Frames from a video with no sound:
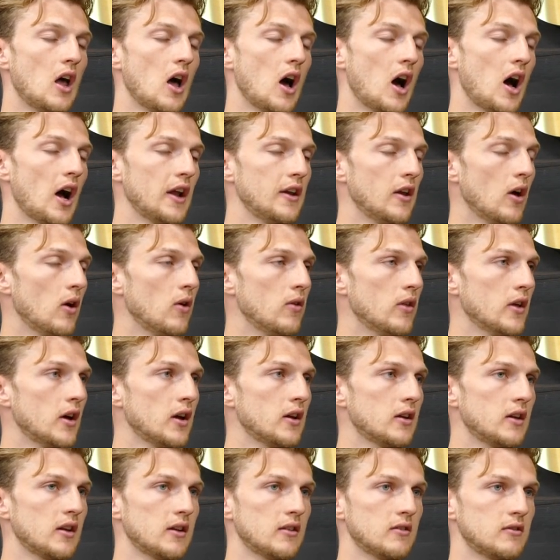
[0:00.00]
I know
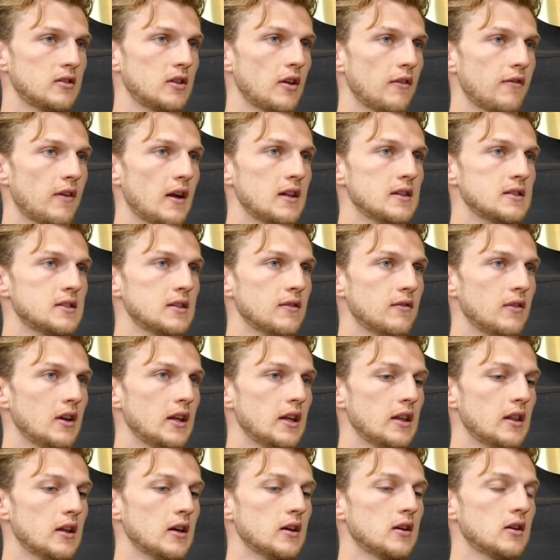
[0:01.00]
that defensively
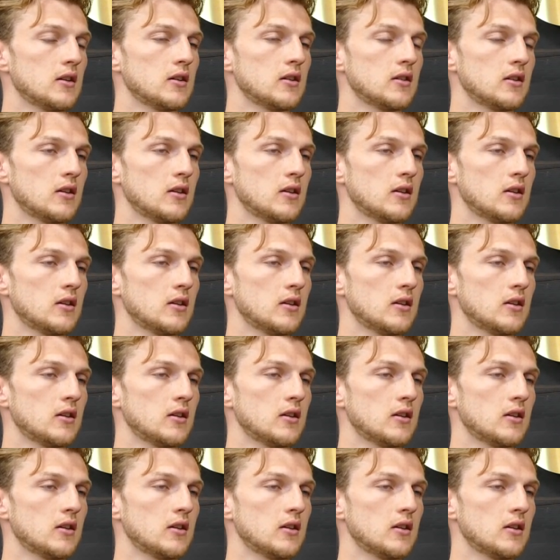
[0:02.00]
that